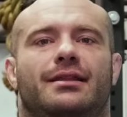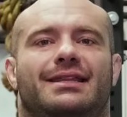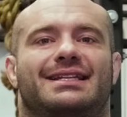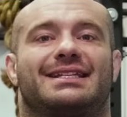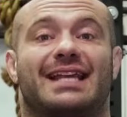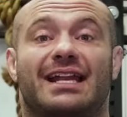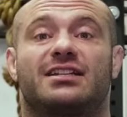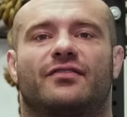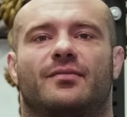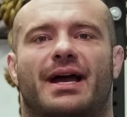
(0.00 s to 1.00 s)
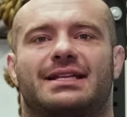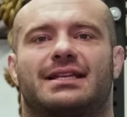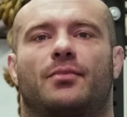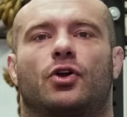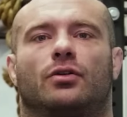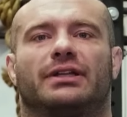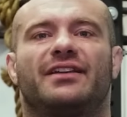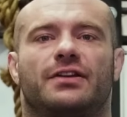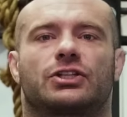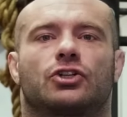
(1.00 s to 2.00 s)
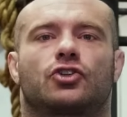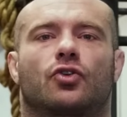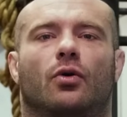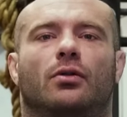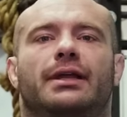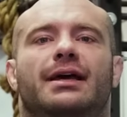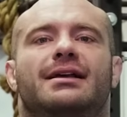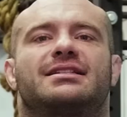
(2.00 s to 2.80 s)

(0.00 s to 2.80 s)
The descent of the bicep curl, if it is controlled,